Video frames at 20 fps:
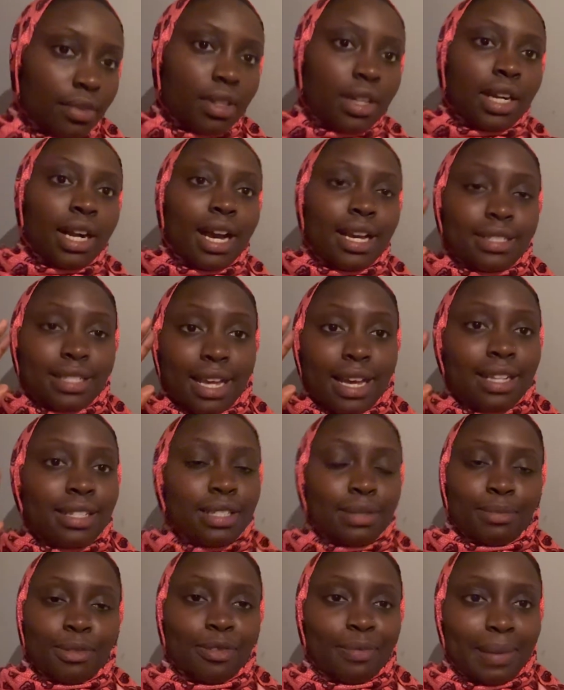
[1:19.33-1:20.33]
Guys, I had
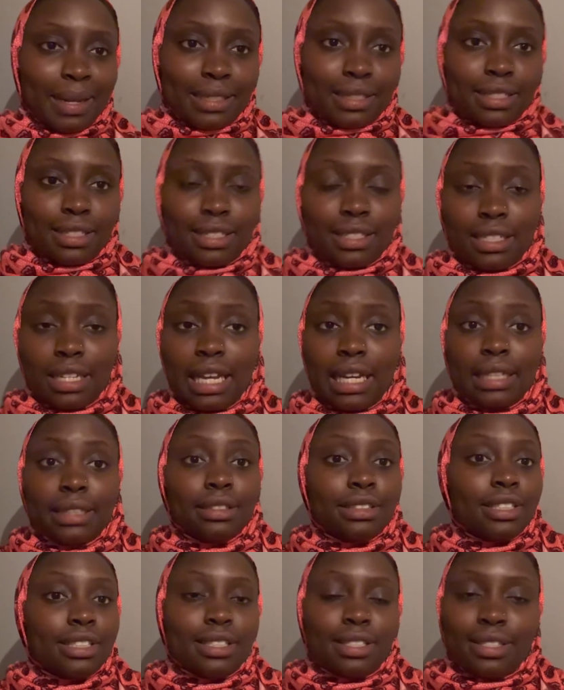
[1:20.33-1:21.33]
to move back to the line
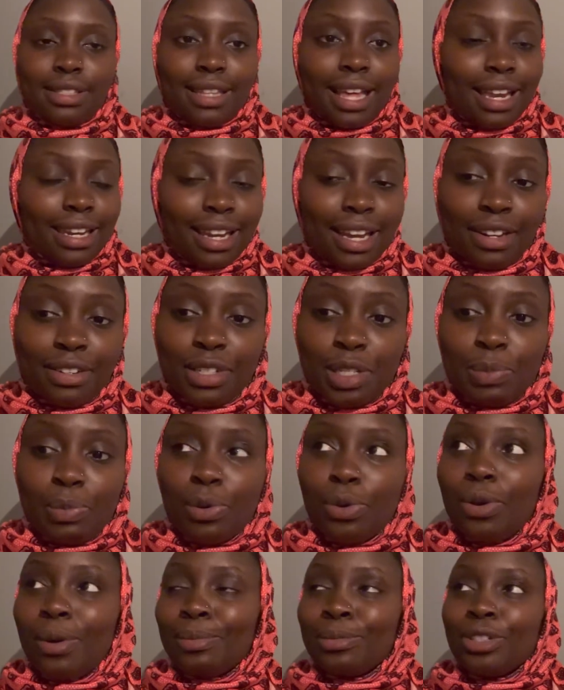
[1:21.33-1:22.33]
because that line is
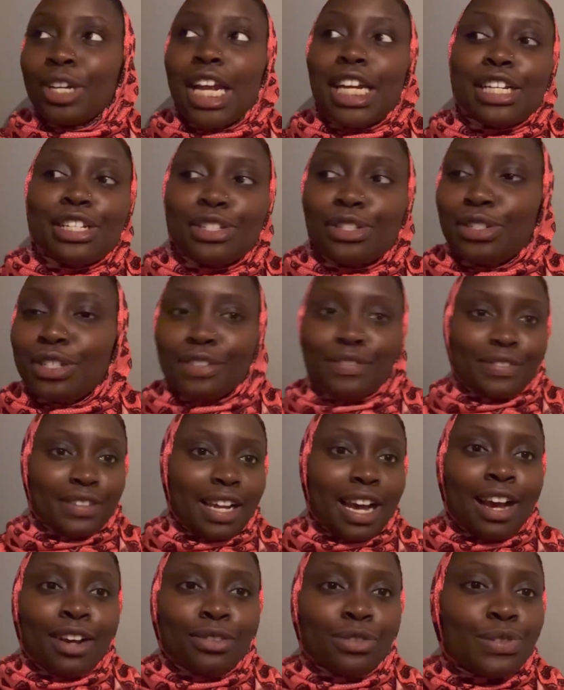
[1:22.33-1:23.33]
poor. I'm trying to do
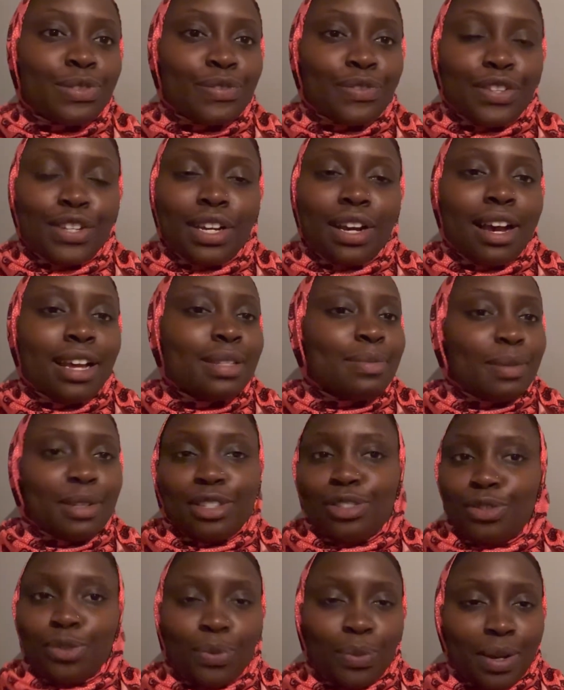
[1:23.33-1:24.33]
different angles for you guys, but
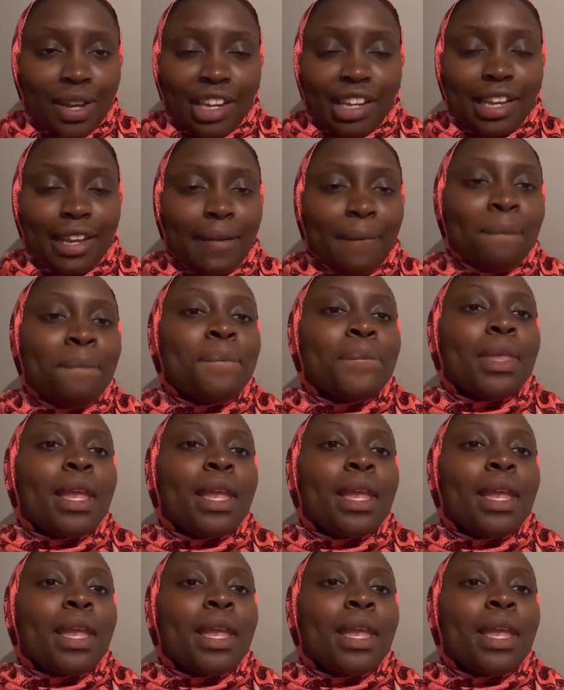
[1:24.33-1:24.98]
it's not working.